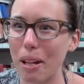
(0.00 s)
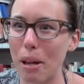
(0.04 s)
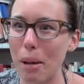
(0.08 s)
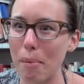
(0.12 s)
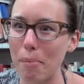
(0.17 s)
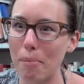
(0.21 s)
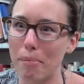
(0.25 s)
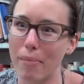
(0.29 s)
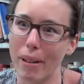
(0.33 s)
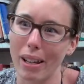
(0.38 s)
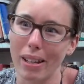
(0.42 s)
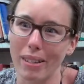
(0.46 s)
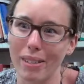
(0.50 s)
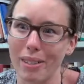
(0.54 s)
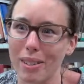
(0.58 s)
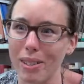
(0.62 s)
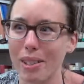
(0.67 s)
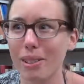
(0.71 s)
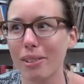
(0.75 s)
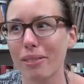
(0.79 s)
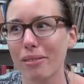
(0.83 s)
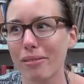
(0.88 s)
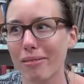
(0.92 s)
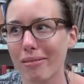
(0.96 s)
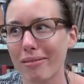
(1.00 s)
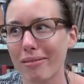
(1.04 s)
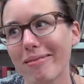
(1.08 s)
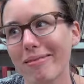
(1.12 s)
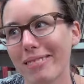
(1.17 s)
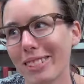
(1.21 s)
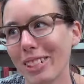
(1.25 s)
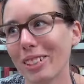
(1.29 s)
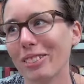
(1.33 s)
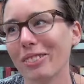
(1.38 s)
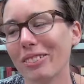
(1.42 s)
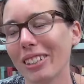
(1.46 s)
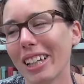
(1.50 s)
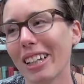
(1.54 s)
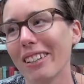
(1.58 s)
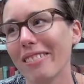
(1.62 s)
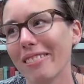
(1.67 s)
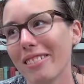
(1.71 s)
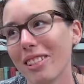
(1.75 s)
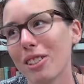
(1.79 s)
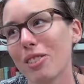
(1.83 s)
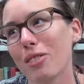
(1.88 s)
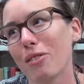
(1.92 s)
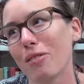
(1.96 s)
Uh, also, so
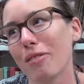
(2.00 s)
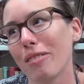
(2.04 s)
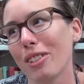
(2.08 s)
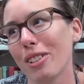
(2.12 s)
yeah,